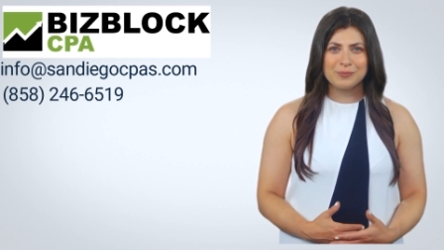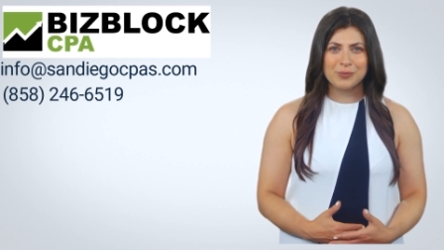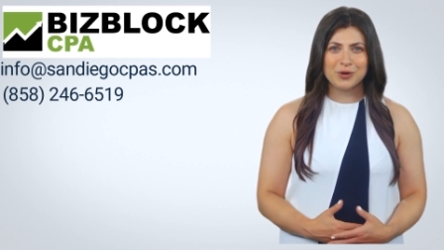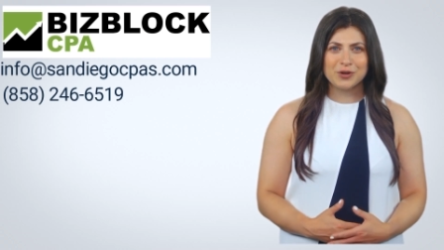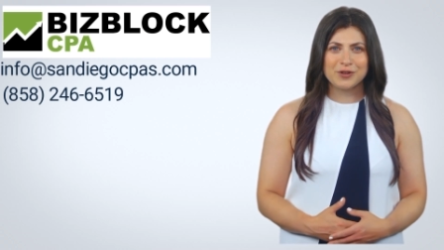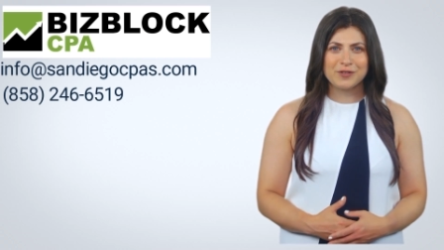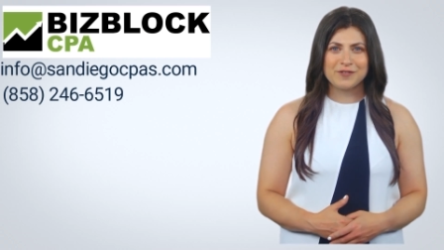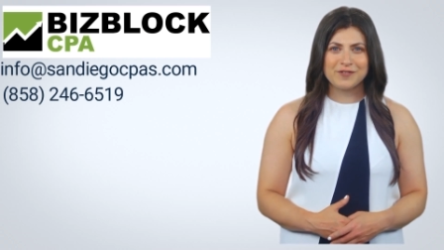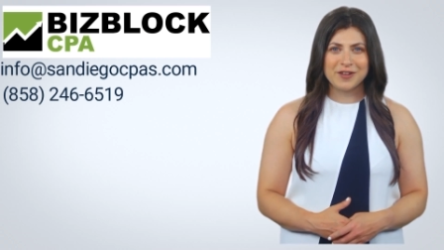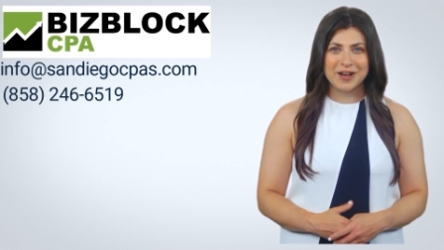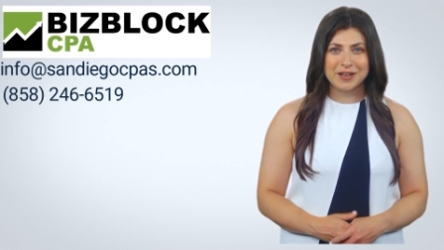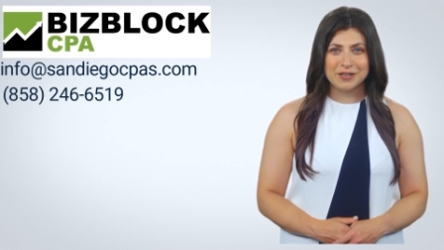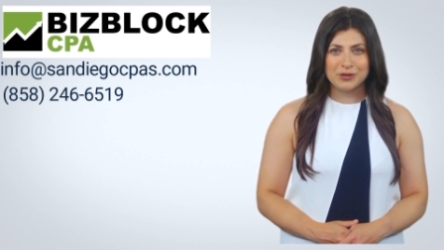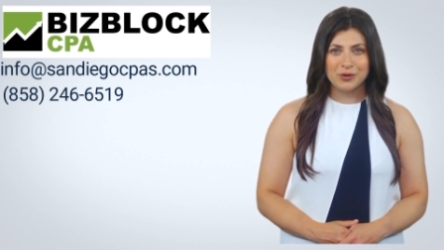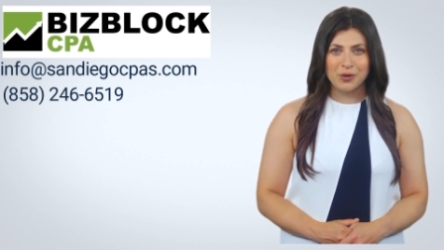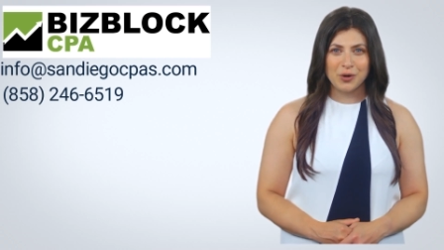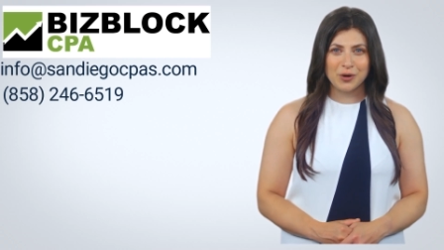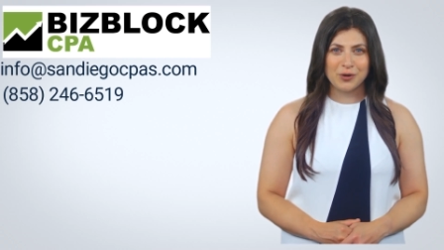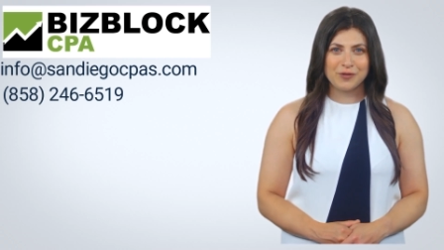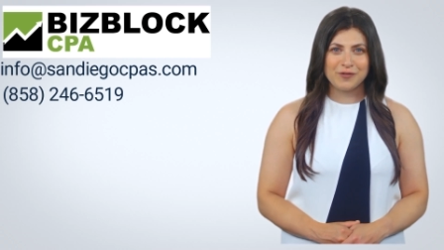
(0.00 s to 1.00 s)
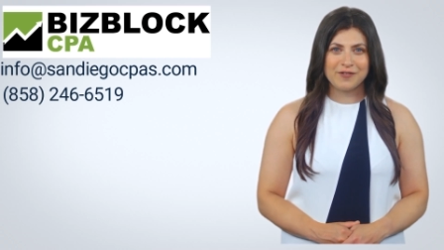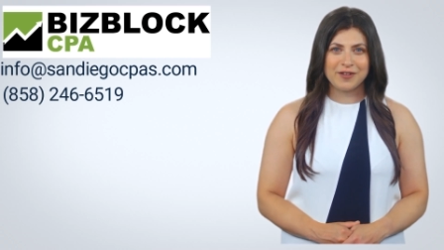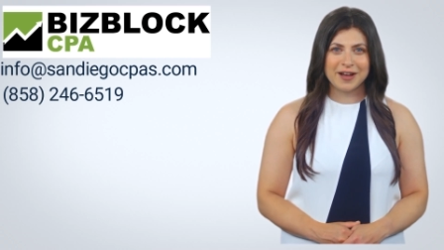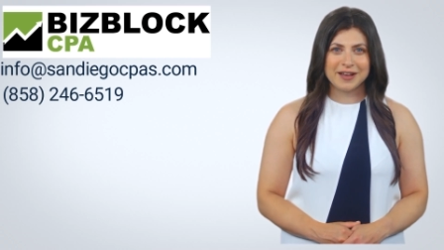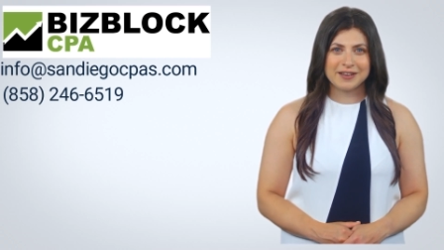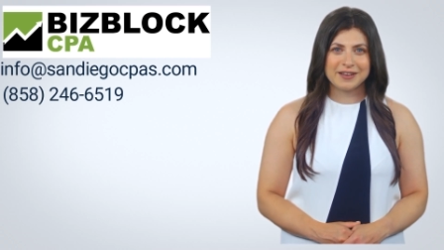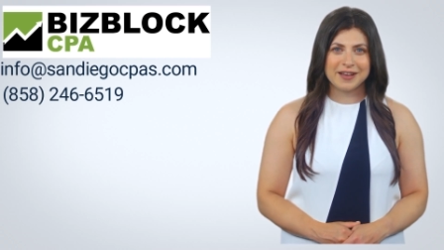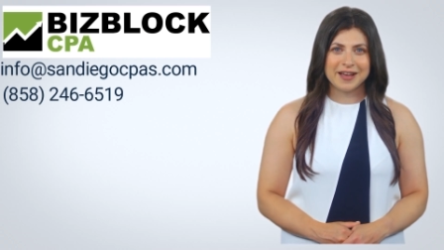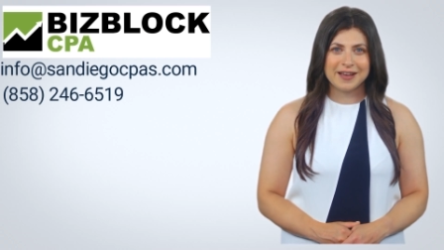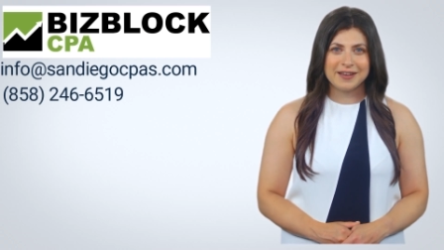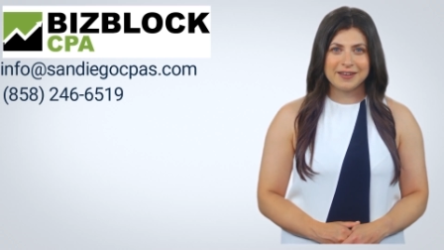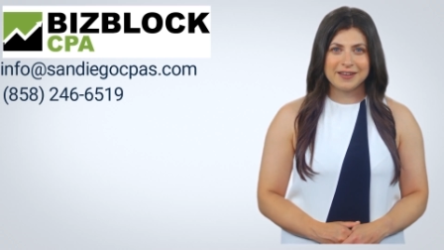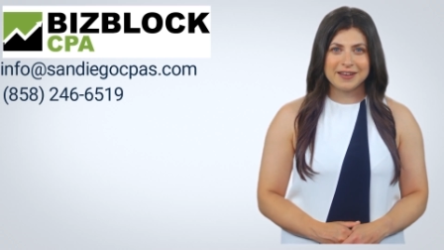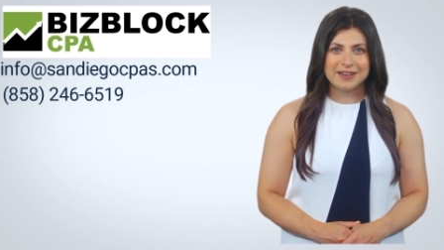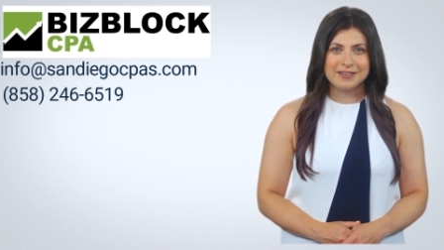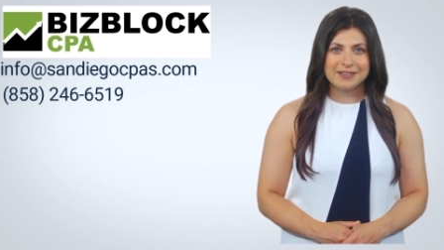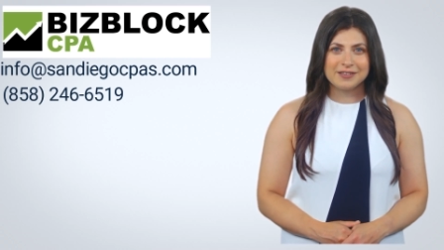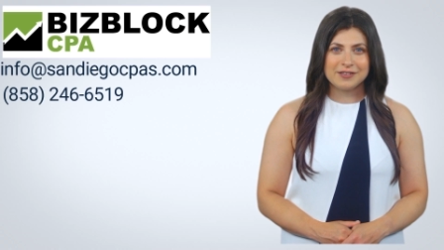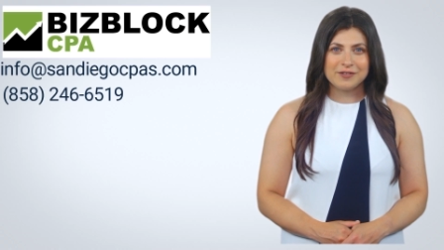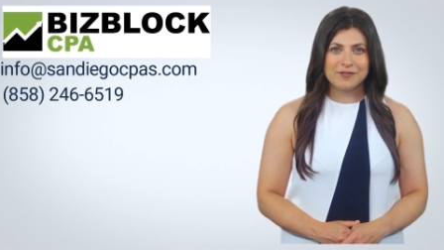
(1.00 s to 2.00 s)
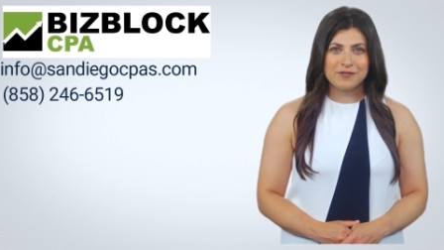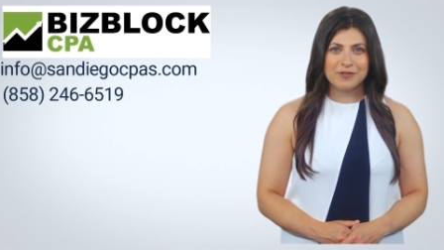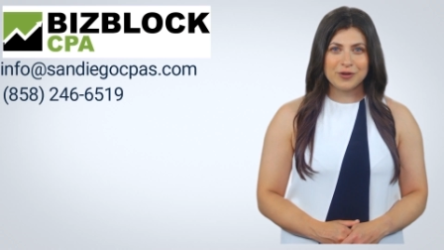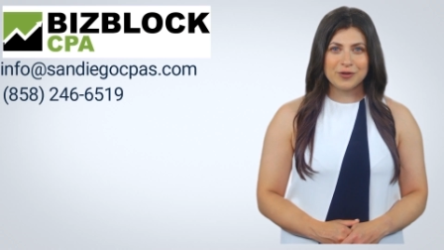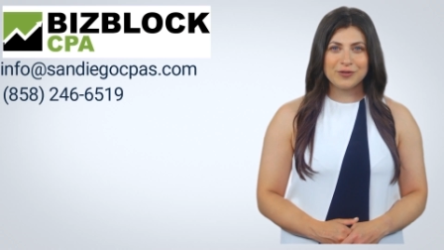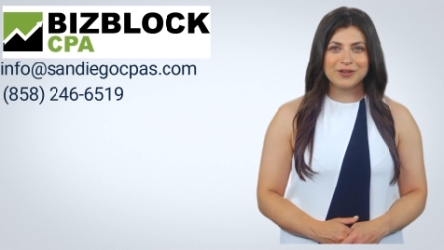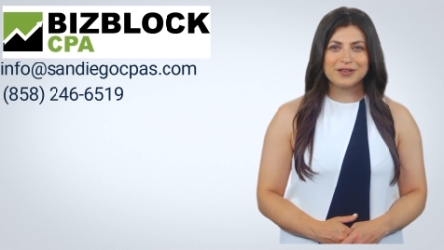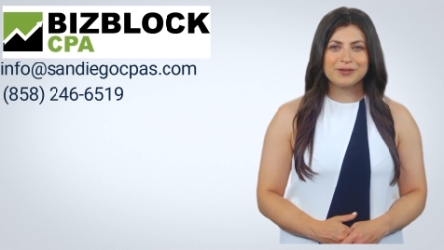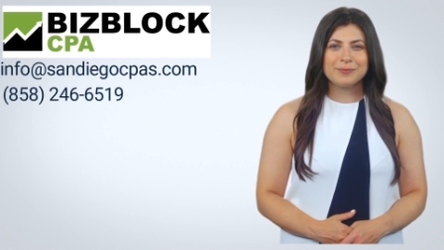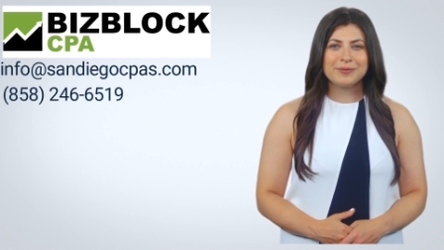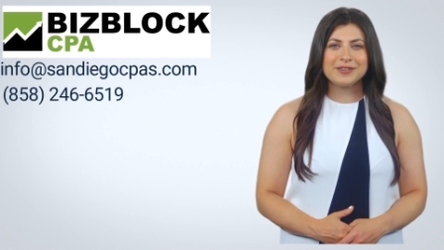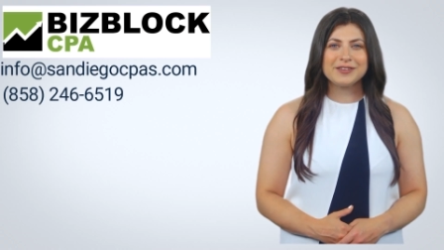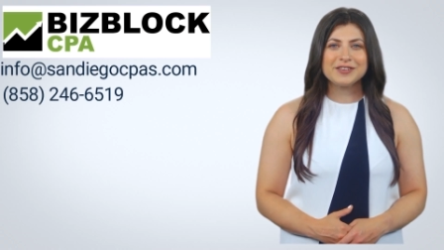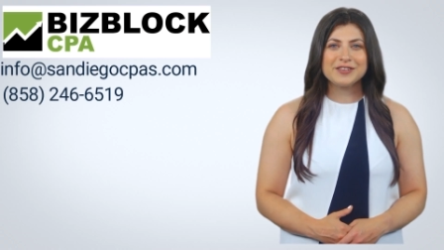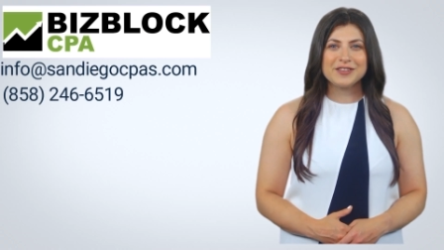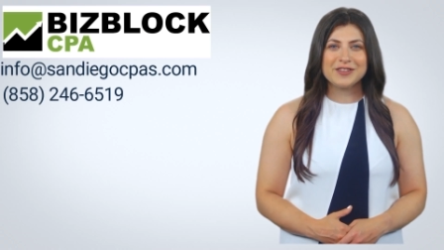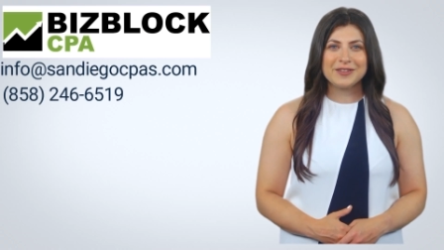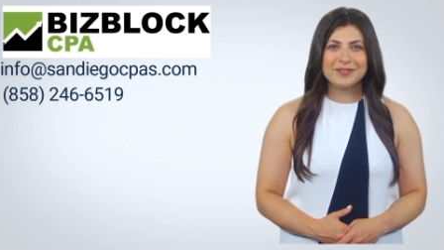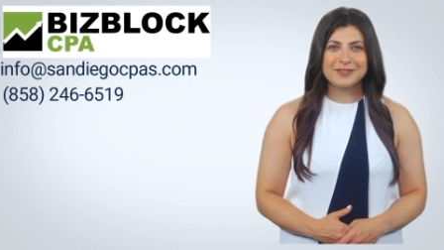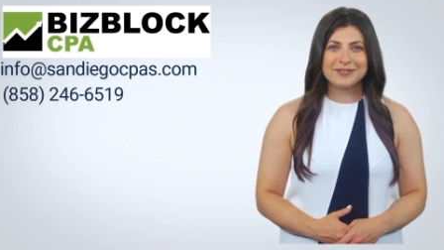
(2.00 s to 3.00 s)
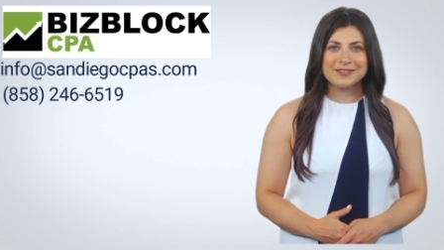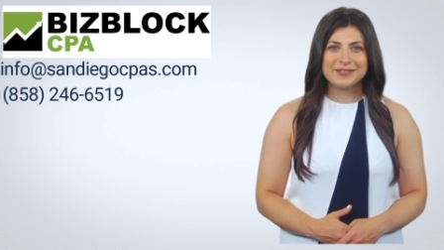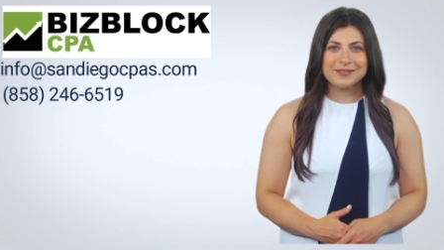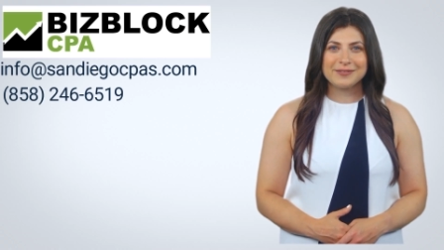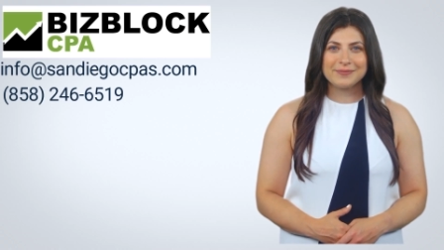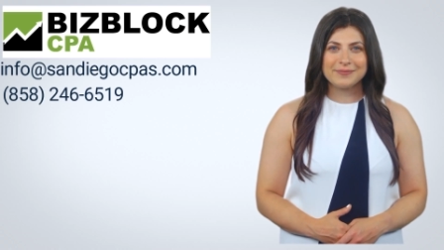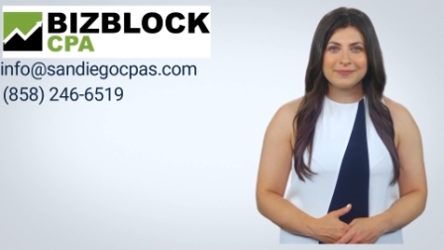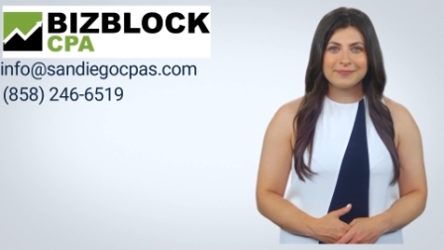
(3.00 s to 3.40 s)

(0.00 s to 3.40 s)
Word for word: while you find qualified candidates to fill these positions.